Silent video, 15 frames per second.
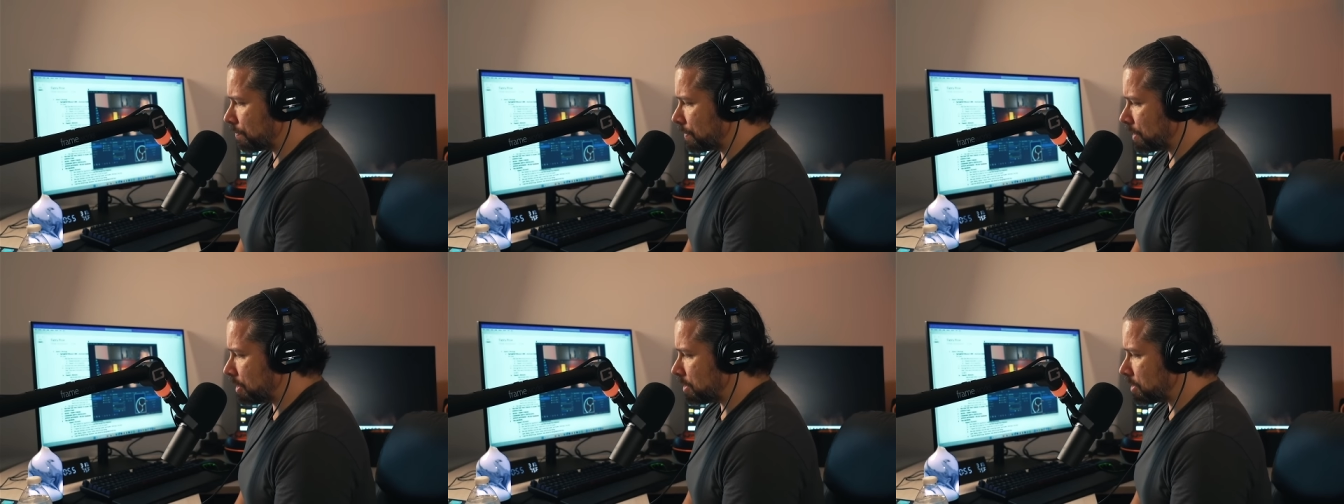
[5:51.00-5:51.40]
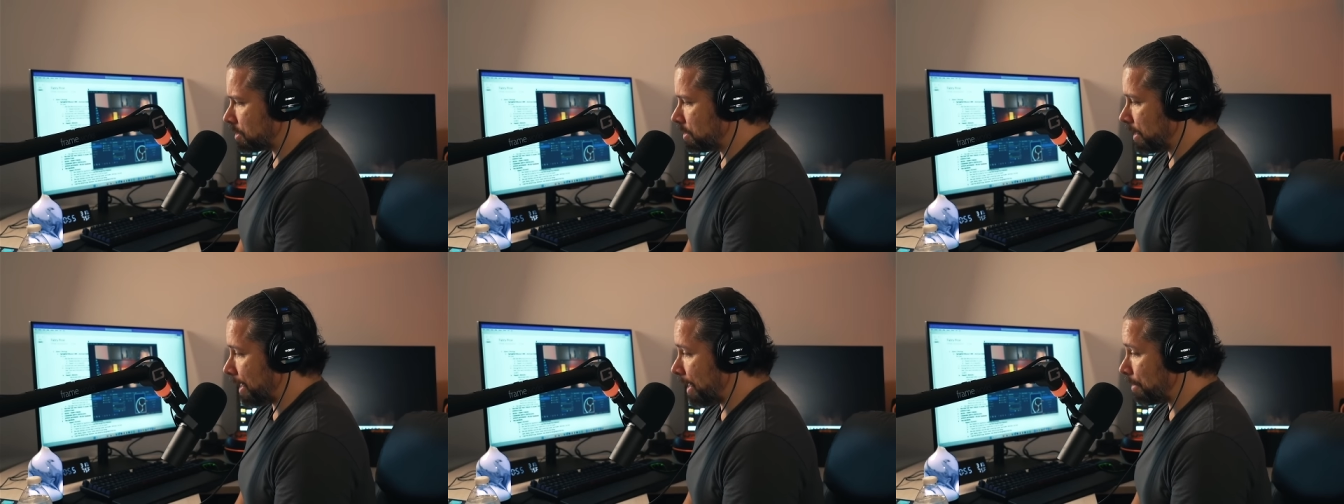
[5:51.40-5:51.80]
She
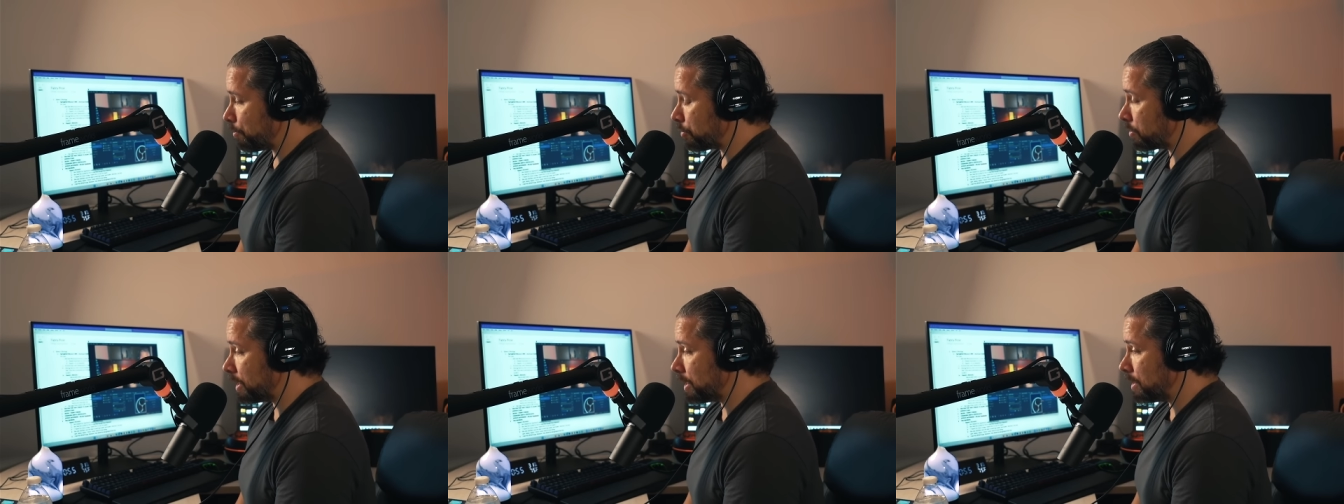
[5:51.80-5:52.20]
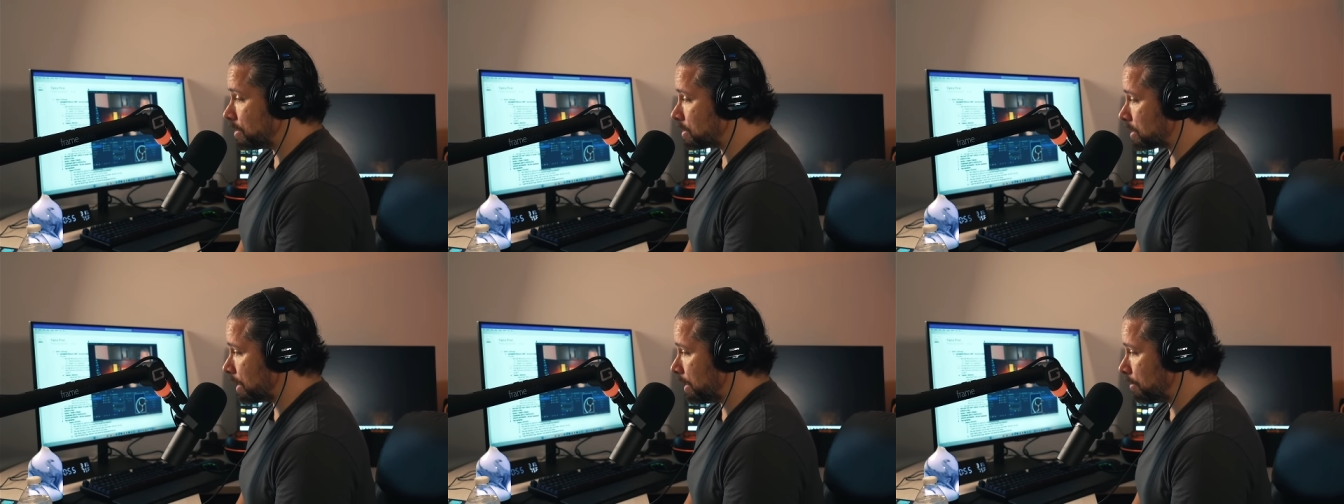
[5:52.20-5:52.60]
had plenty to
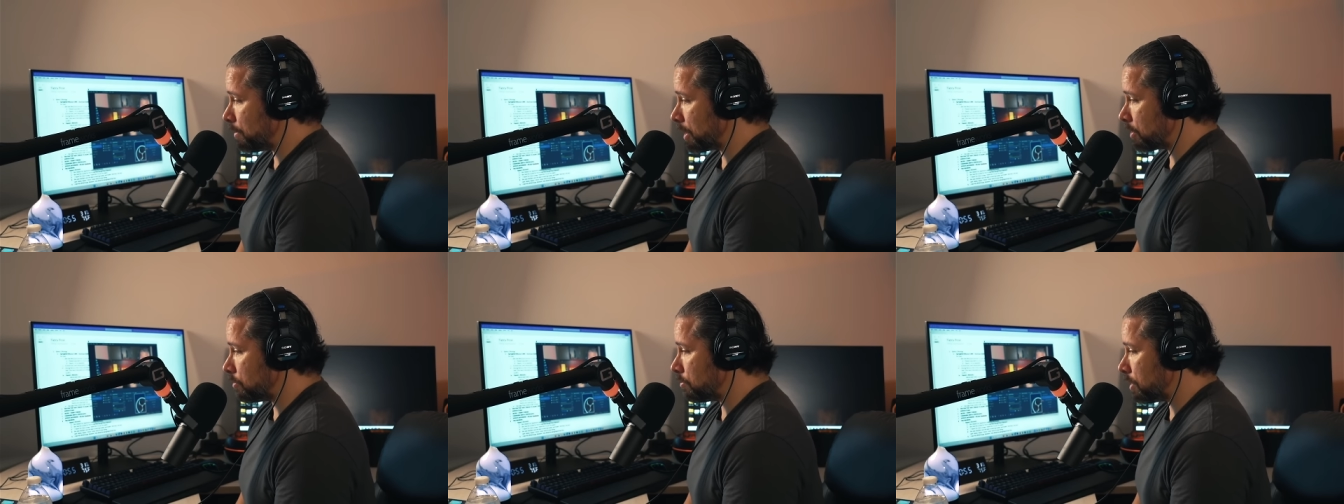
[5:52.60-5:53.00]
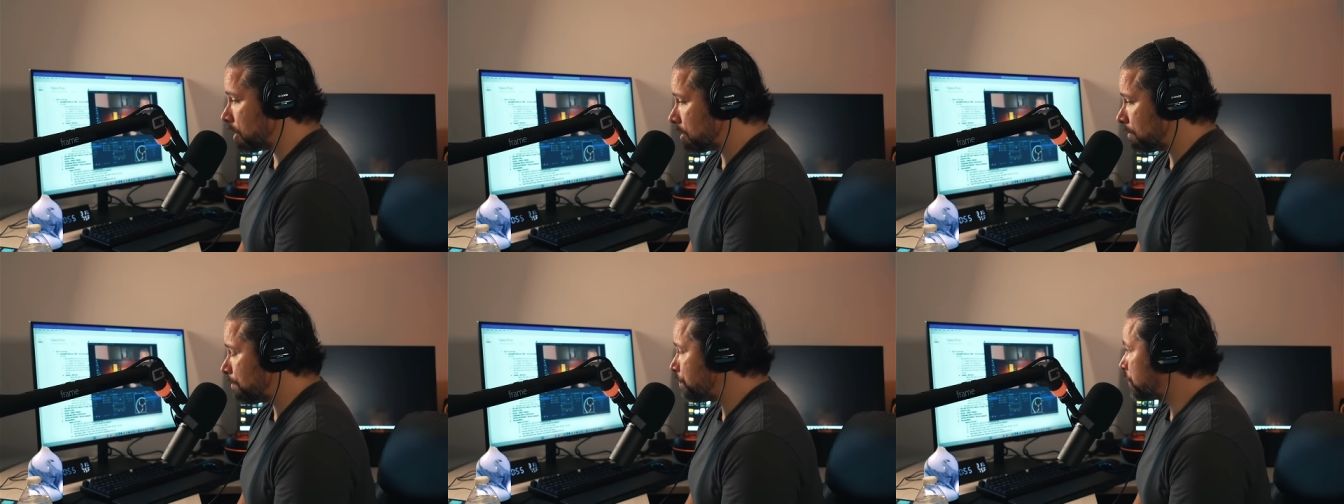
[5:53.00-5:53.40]
say about her mom.